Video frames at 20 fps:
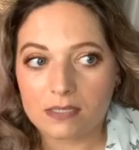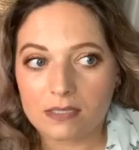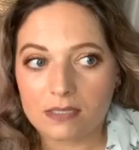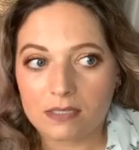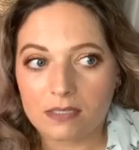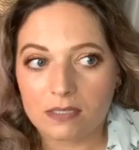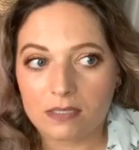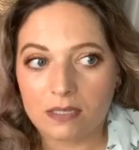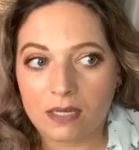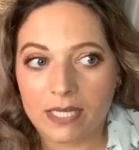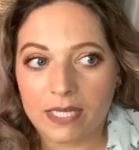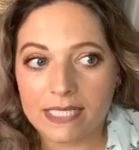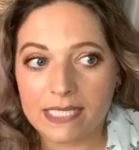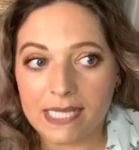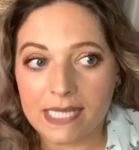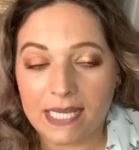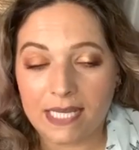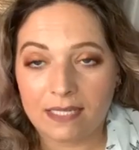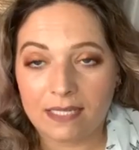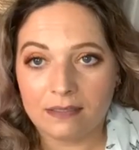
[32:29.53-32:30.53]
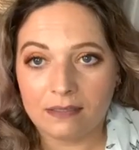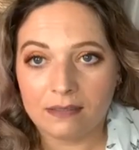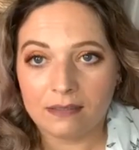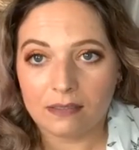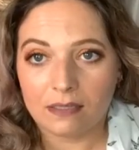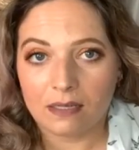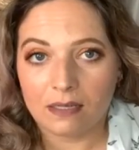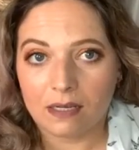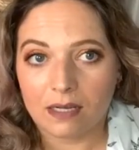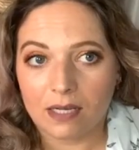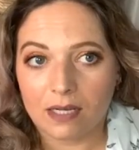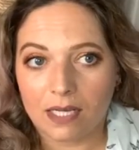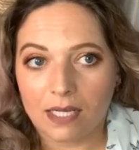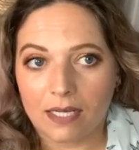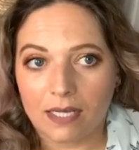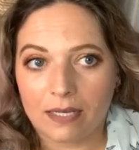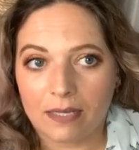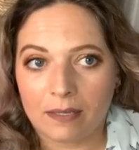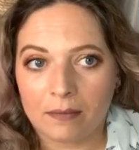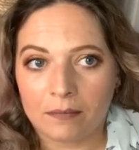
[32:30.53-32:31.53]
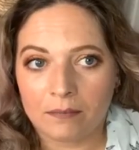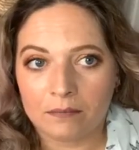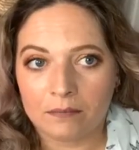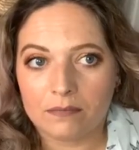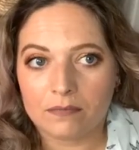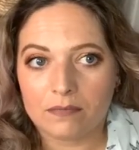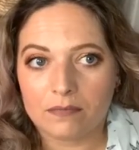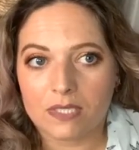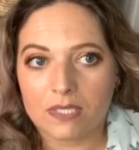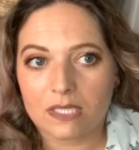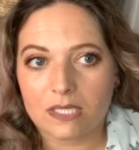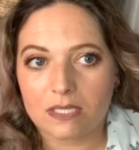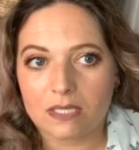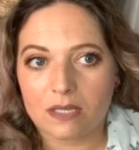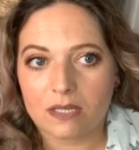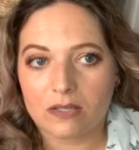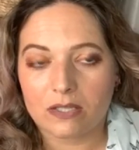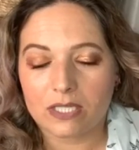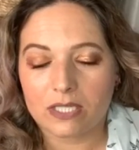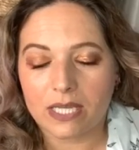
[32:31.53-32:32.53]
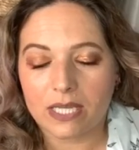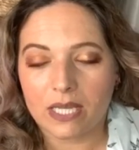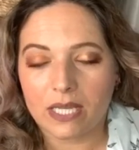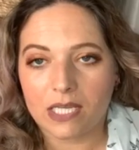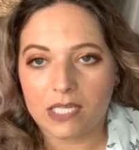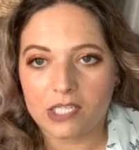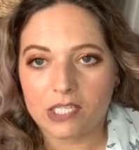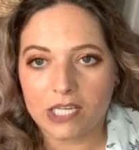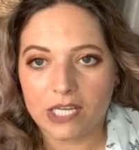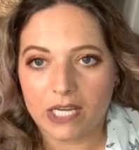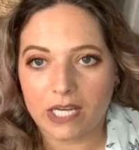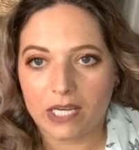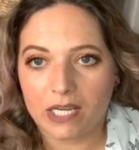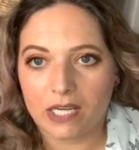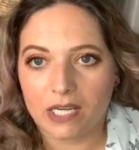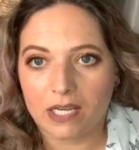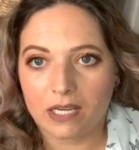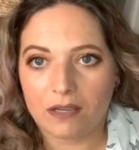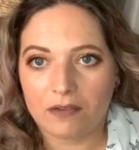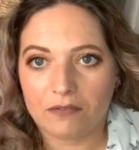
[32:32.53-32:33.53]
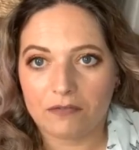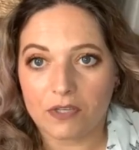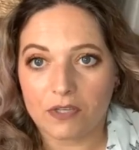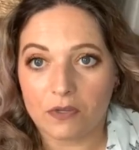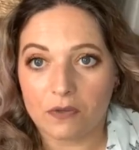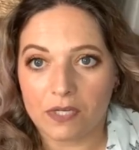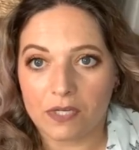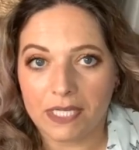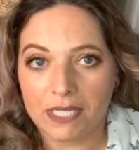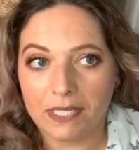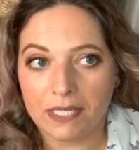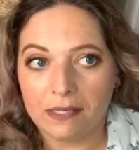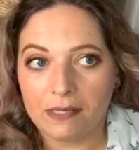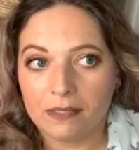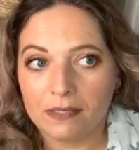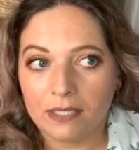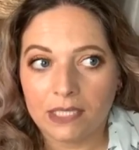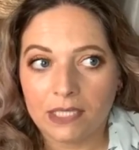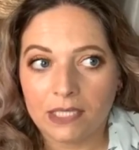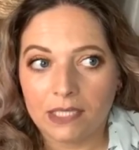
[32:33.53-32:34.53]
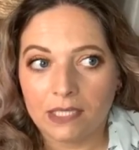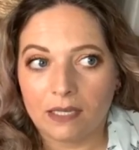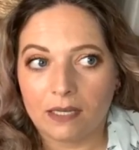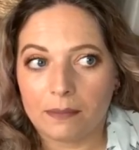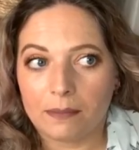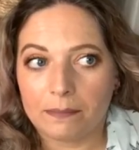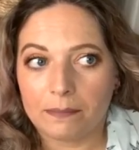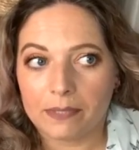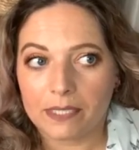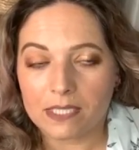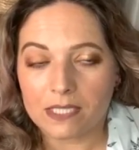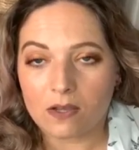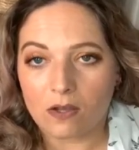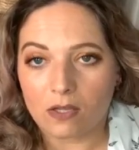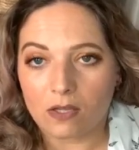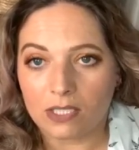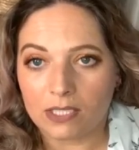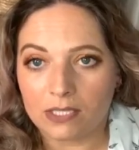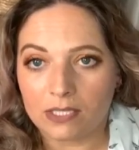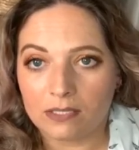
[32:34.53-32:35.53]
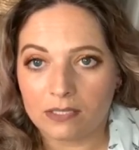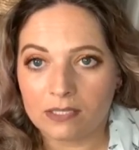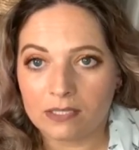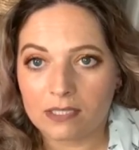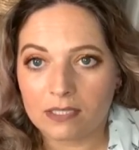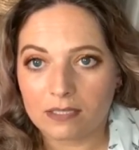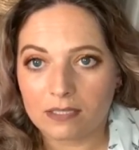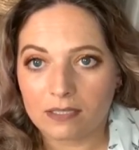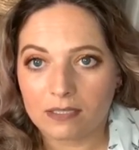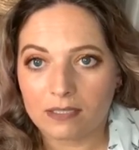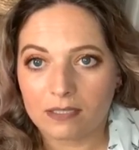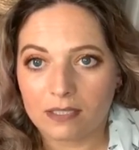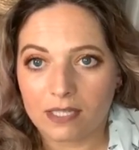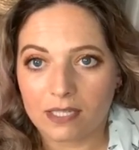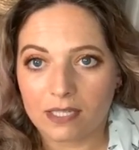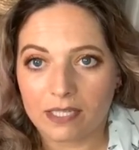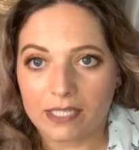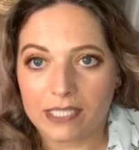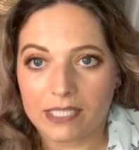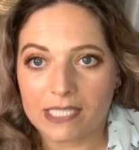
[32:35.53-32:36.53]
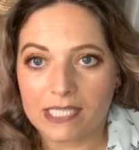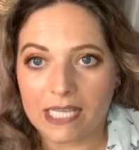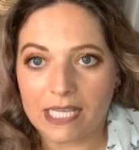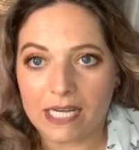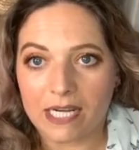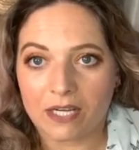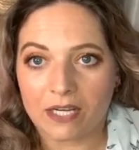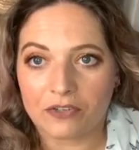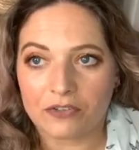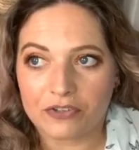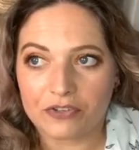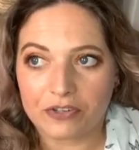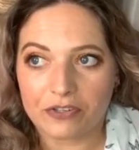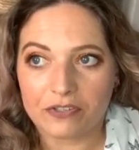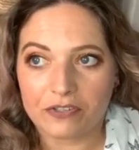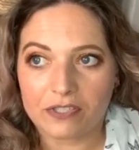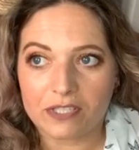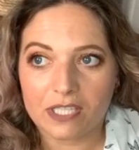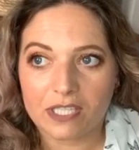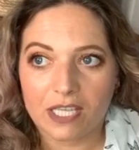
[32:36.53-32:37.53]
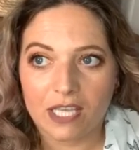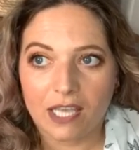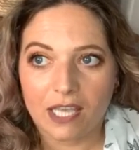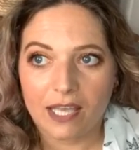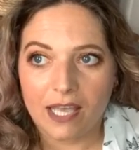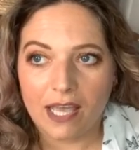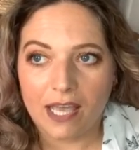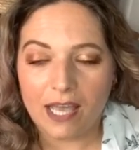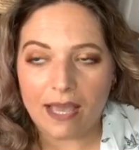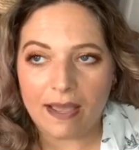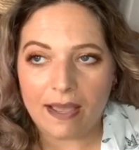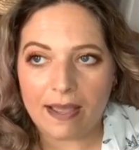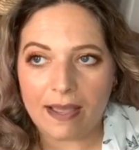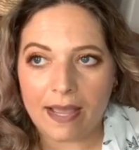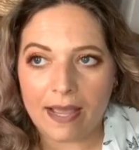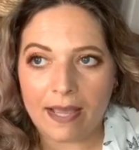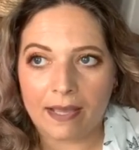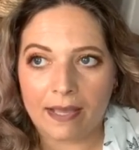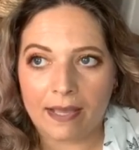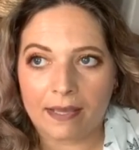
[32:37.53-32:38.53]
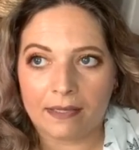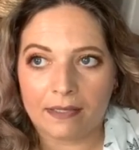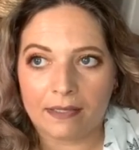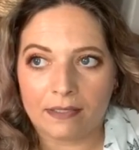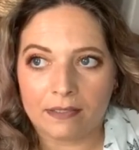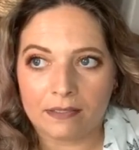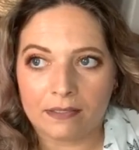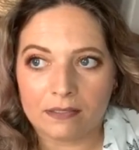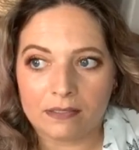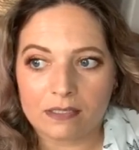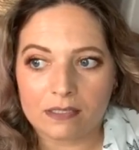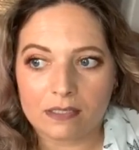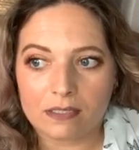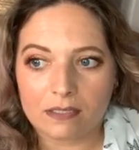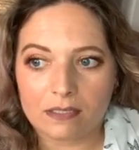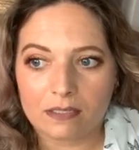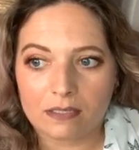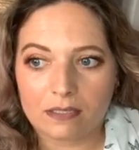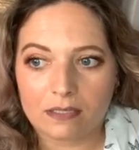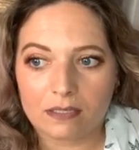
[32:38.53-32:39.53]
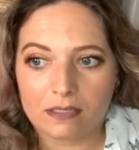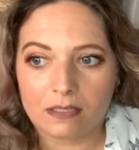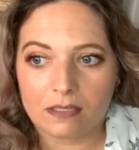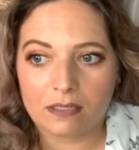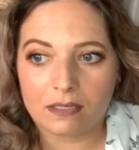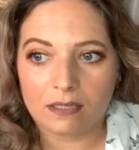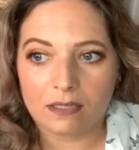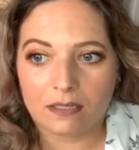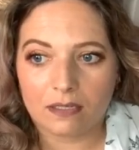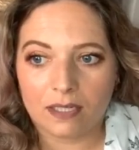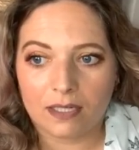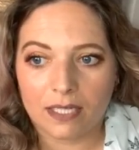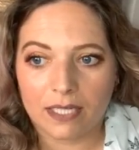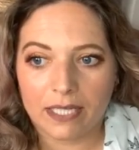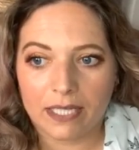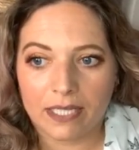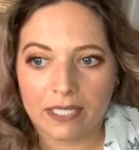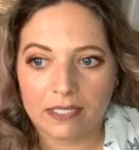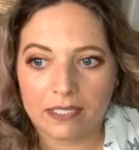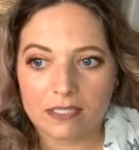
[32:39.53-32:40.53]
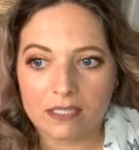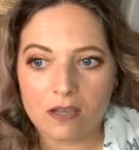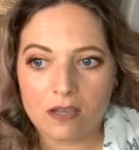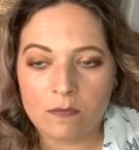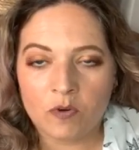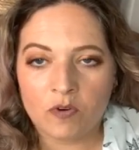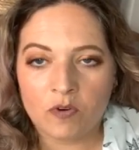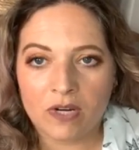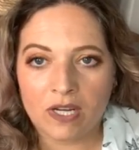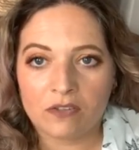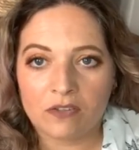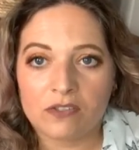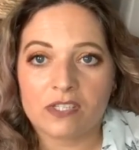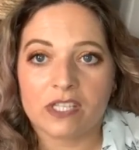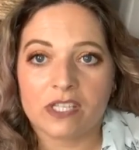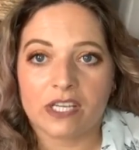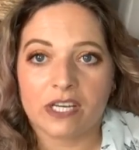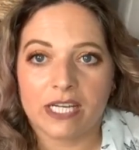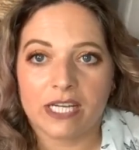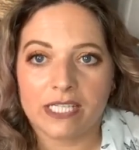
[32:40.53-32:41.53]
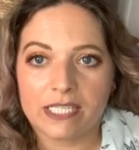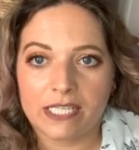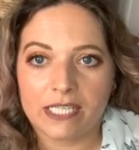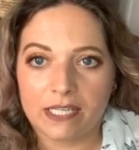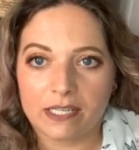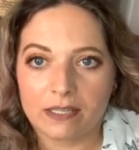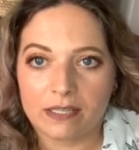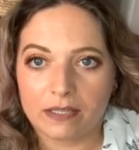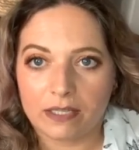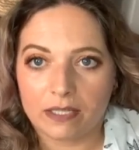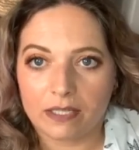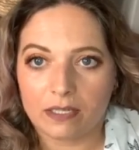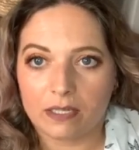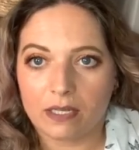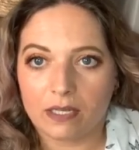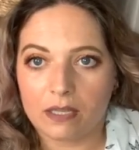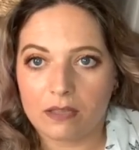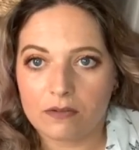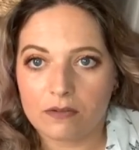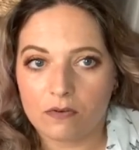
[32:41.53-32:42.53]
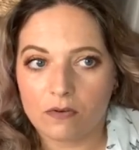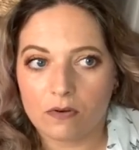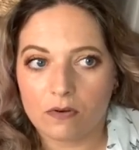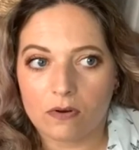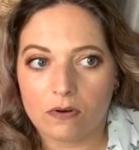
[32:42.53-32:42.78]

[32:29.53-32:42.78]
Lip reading: 19, so second year of uni up in Scotland at St Andrews, and I'd come around to the idea that I thought